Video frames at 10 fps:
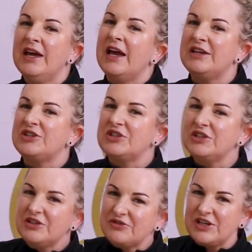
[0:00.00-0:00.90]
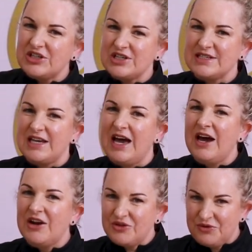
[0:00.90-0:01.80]
until it reaches
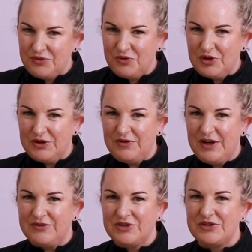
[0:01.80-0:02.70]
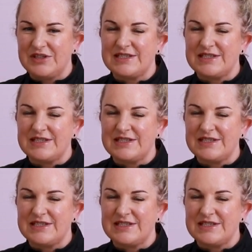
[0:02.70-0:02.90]
145 degrees